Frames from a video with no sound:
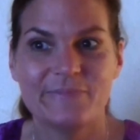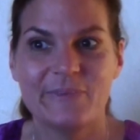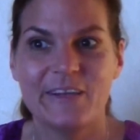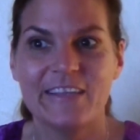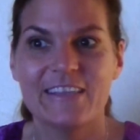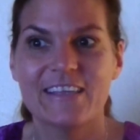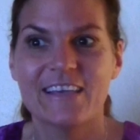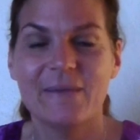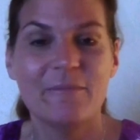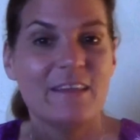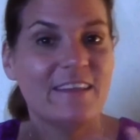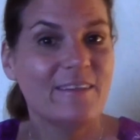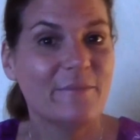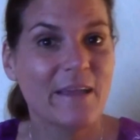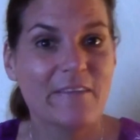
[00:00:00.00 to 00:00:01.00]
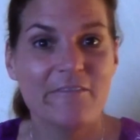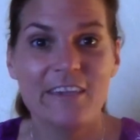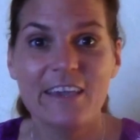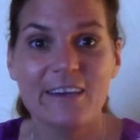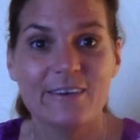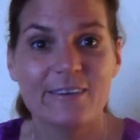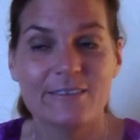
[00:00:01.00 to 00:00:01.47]
What's coming into my
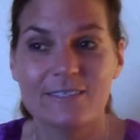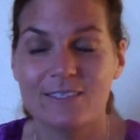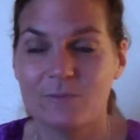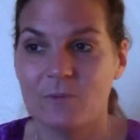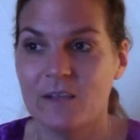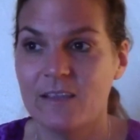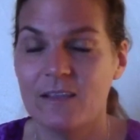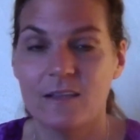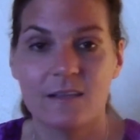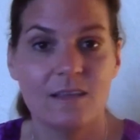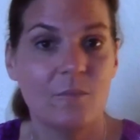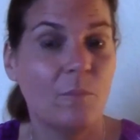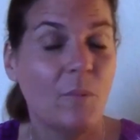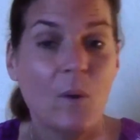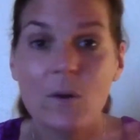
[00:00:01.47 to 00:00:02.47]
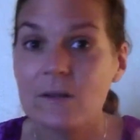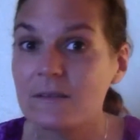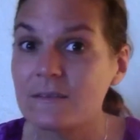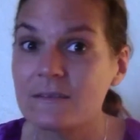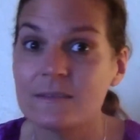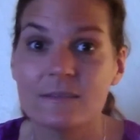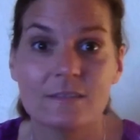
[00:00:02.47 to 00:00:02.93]
field? What's
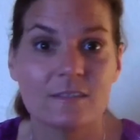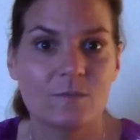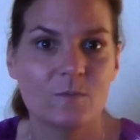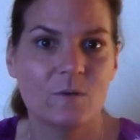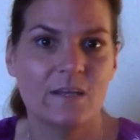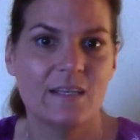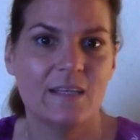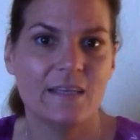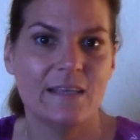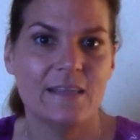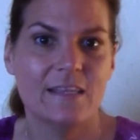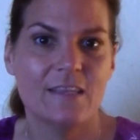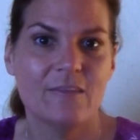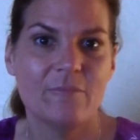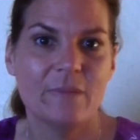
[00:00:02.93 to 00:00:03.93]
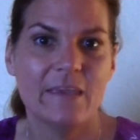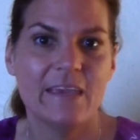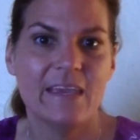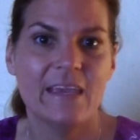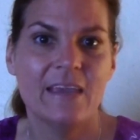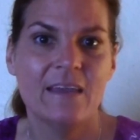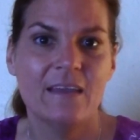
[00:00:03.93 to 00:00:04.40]
important? What needs to
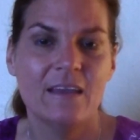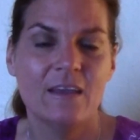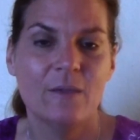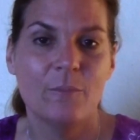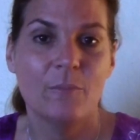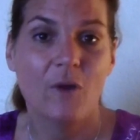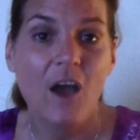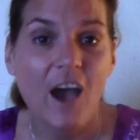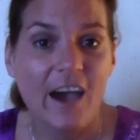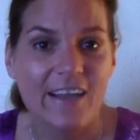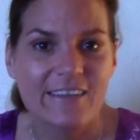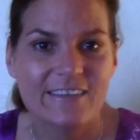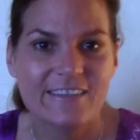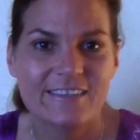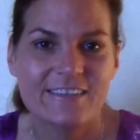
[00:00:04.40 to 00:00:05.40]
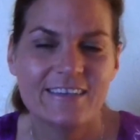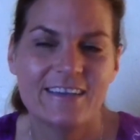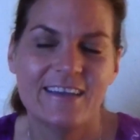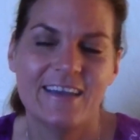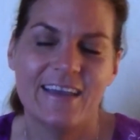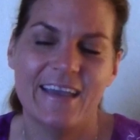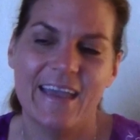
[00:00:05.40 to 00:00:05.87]
be brought?
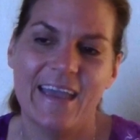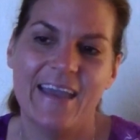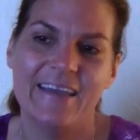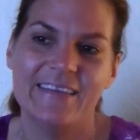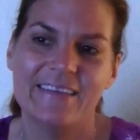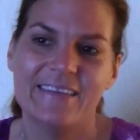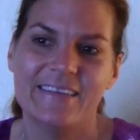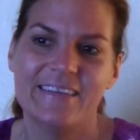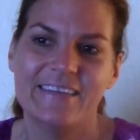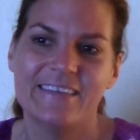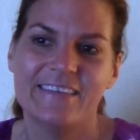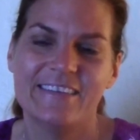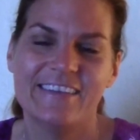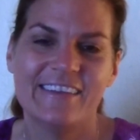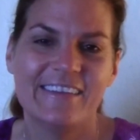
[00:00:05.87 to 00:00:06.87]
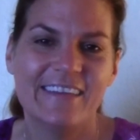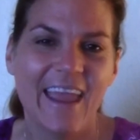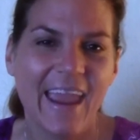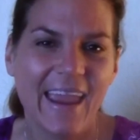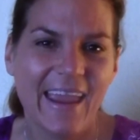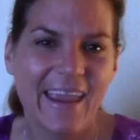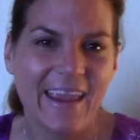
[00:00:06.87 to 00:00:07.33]
And
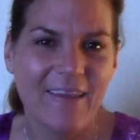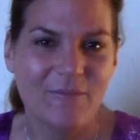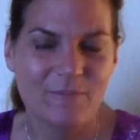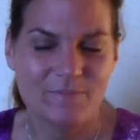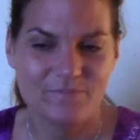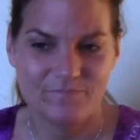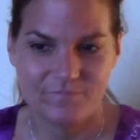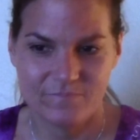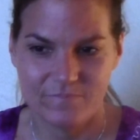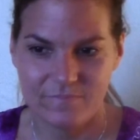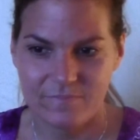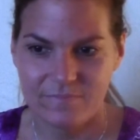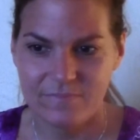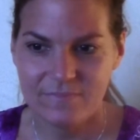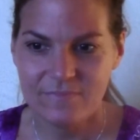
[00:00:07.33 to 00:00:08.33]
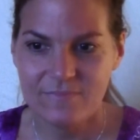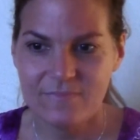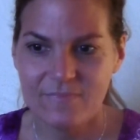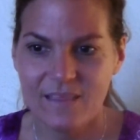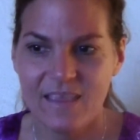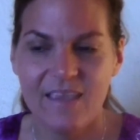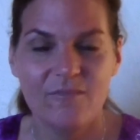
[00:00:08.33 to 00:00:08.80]
today
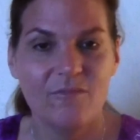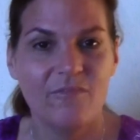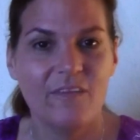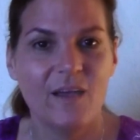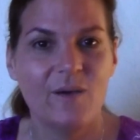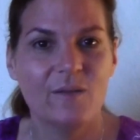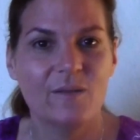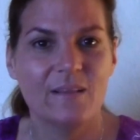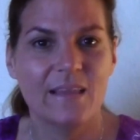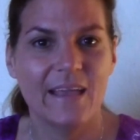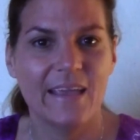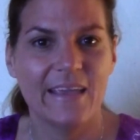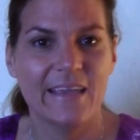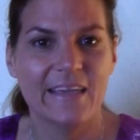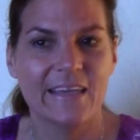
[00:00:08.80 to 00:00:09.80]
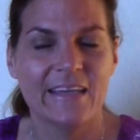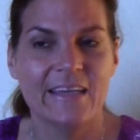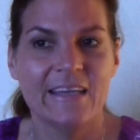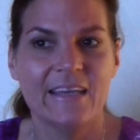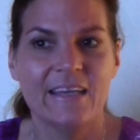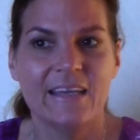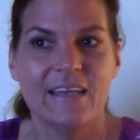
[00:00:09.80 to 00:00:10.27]
it felt like
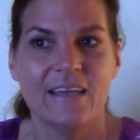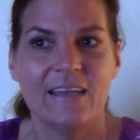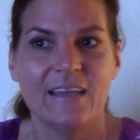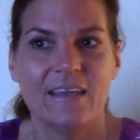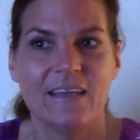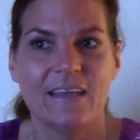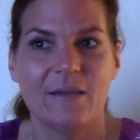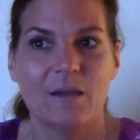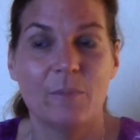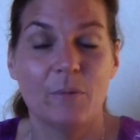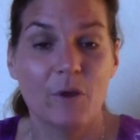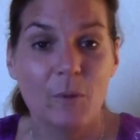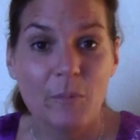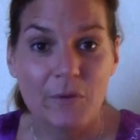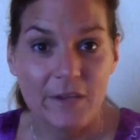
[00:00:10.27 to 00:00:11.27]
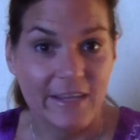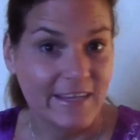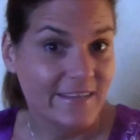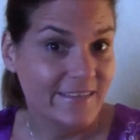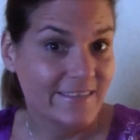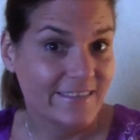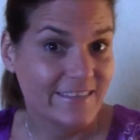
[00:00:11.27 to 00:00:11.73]

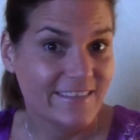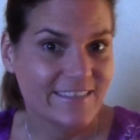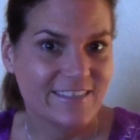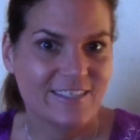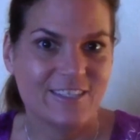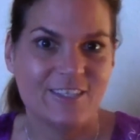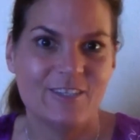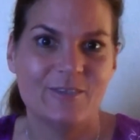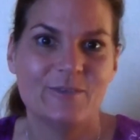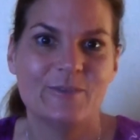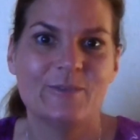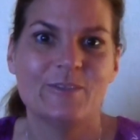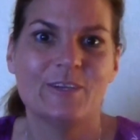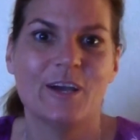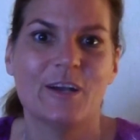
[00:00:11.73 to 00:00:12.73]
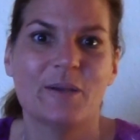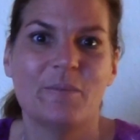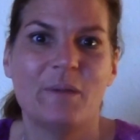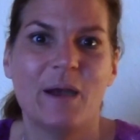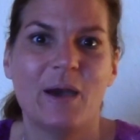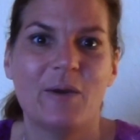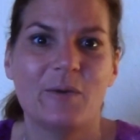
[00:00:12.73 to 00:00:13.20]
appropriate to talk
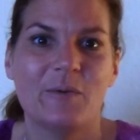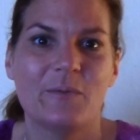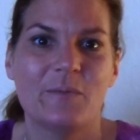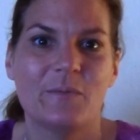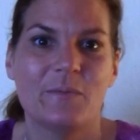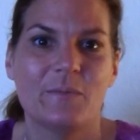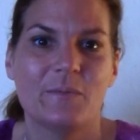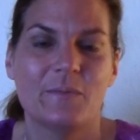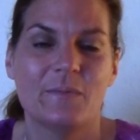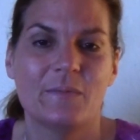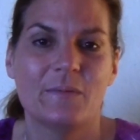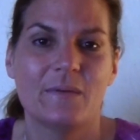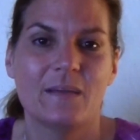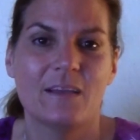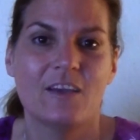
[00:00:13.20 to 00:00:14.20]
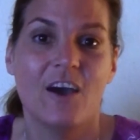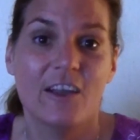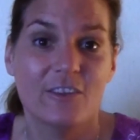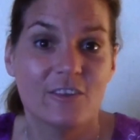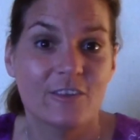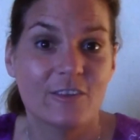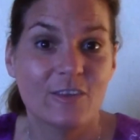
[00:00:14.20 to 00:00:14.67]
about a
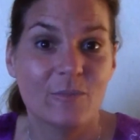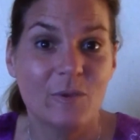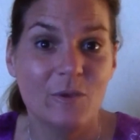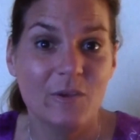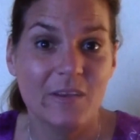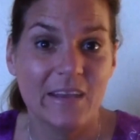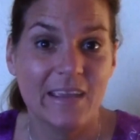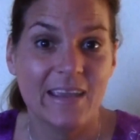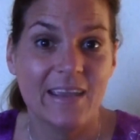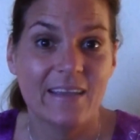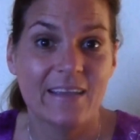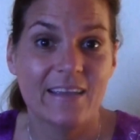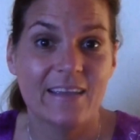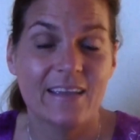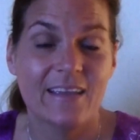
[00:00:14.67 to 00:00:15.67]
conscious community